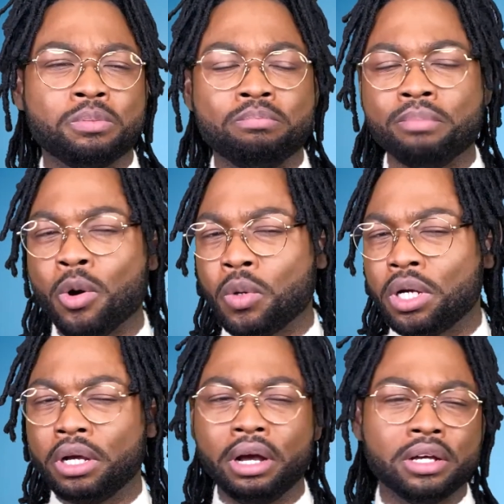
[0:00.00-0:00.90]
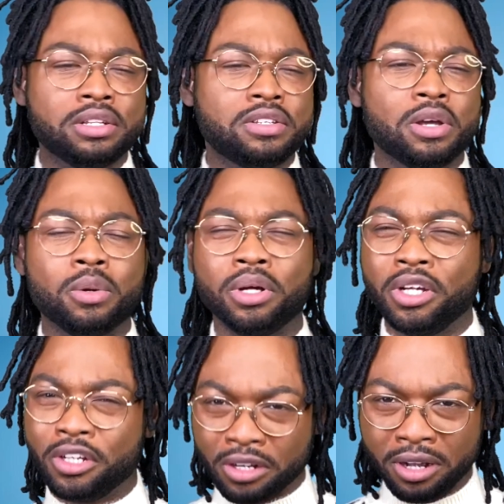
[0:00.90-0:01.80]
mocha, so
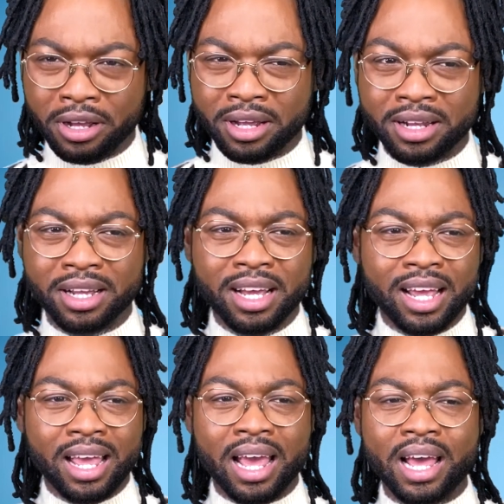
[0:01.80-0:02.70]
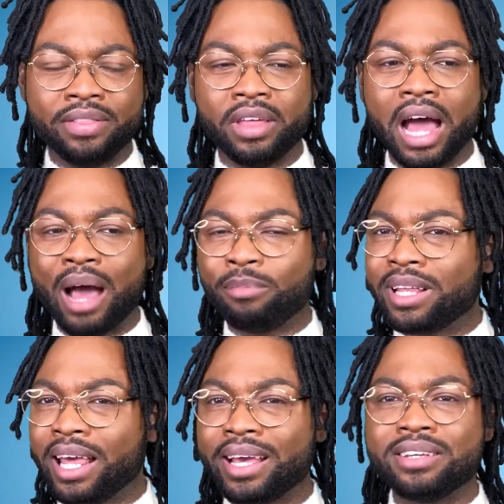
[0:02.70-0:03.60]
good. And the
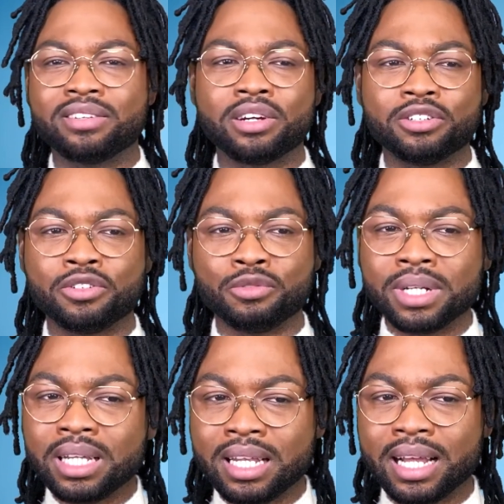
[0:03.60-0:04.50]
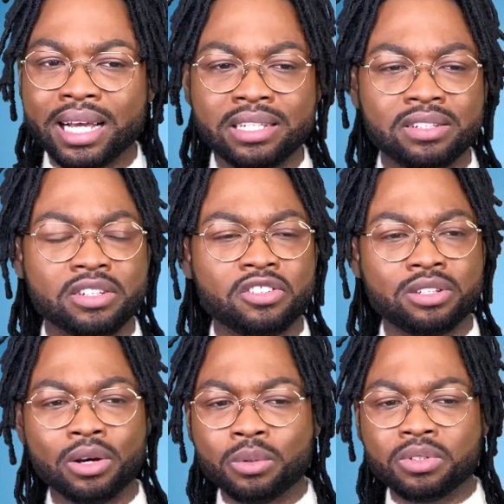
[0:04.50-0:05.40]
appliques are really nice. The
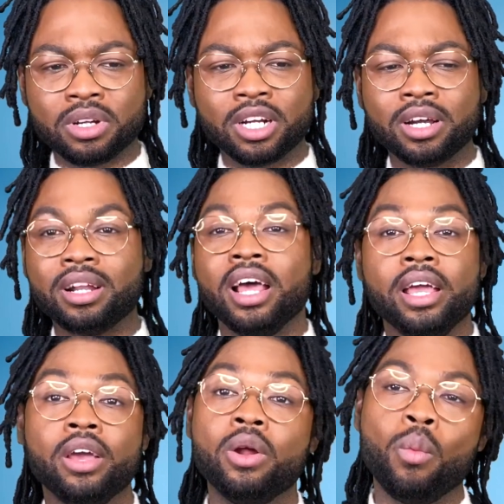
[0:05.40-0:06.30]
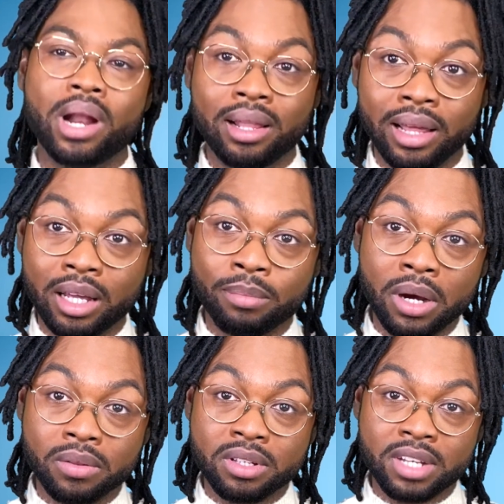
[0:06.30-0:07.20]
stones are good. You know what I like
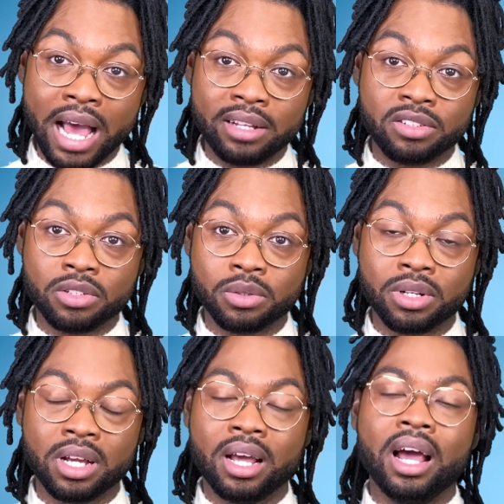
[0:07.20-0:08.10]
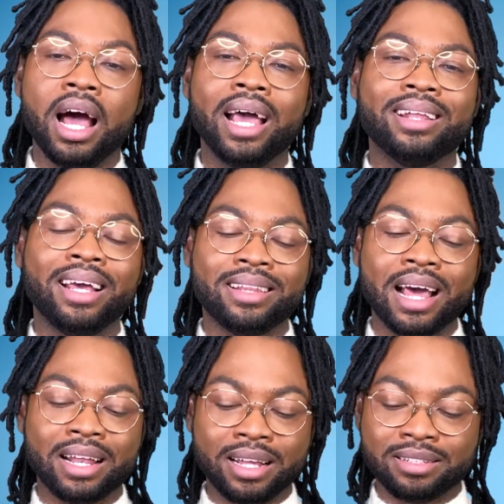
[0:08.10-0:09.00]
about this cat suit? I like
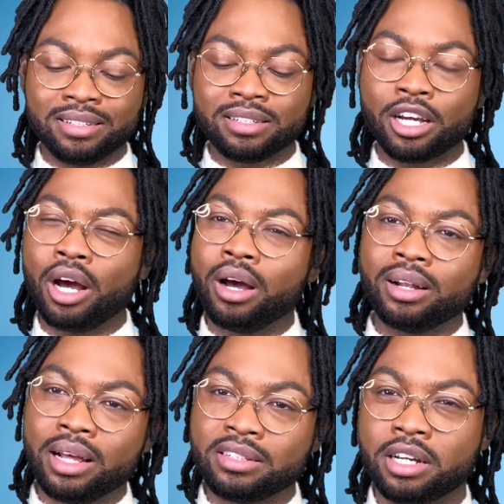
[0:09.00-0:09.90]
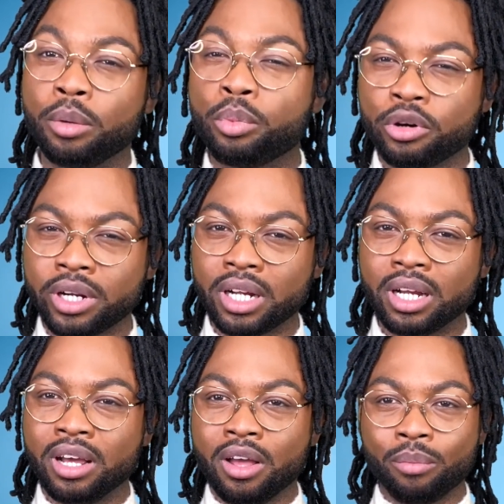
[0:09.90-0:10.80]
that it's cut as a capri,
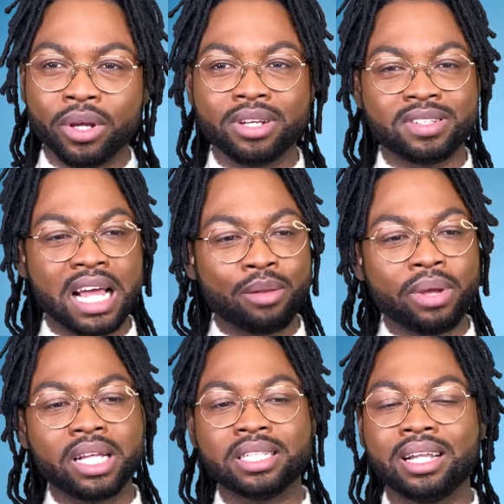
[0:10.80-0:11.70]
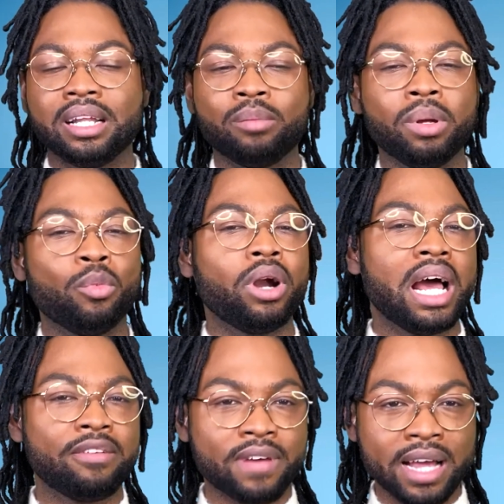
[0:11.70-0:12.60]
because that makes it a little bit more
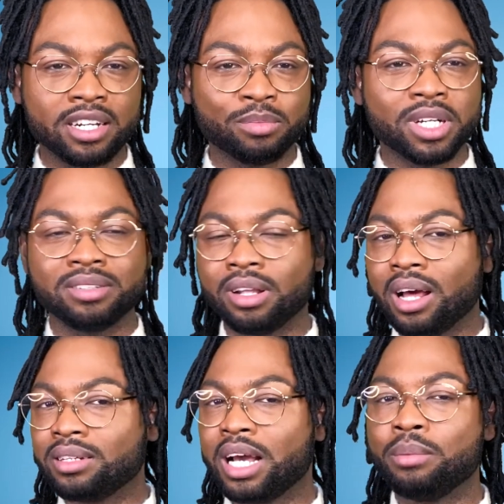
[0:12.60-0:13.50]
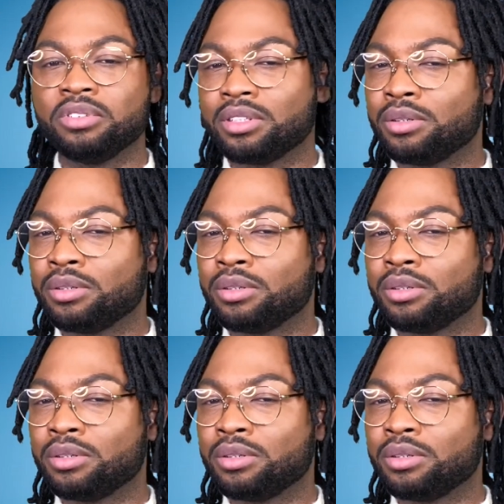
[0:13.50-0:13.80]
high fashion, because a lot of times